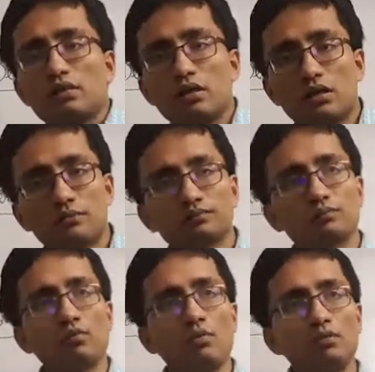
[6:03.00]
the
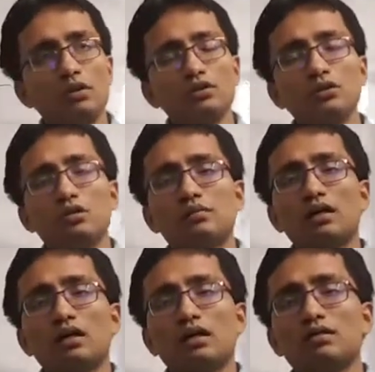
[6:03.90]
population of
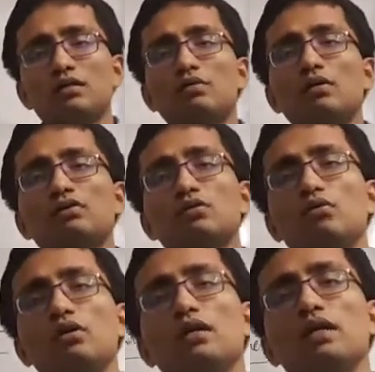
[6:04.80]
the country was
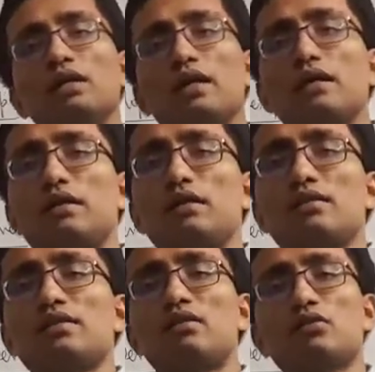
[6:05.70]
growing at a higher rate.
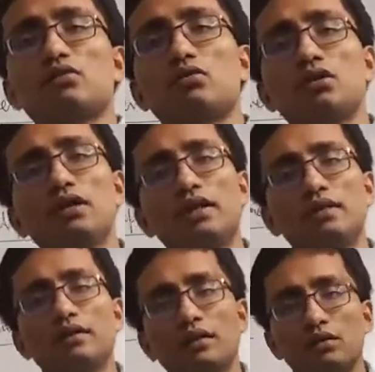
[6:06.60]
Let's say it was growing at
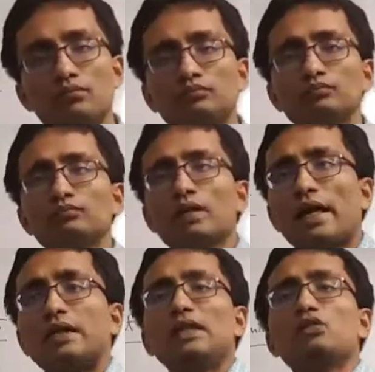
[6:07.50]
a rate of
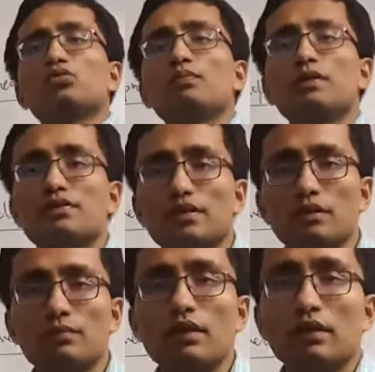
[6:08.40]
at least 2%
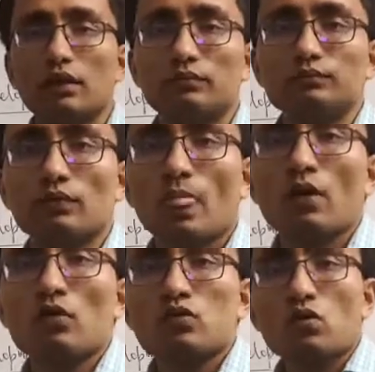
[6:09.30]
per annum.
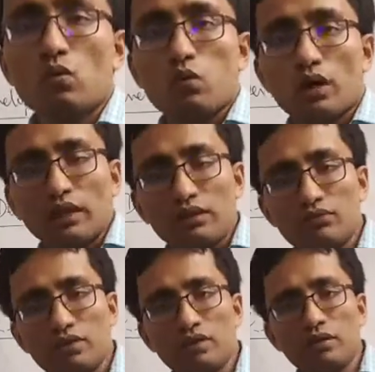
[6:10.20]
So
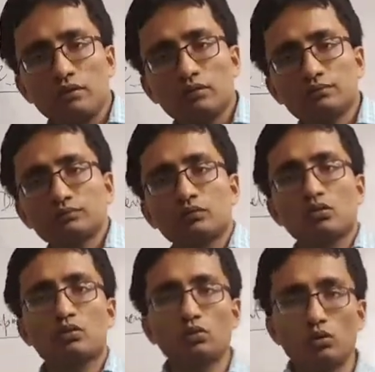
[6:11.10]
whatever
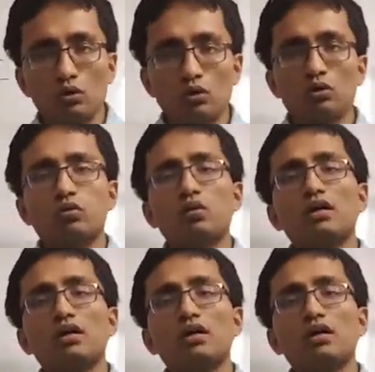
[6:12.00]
growth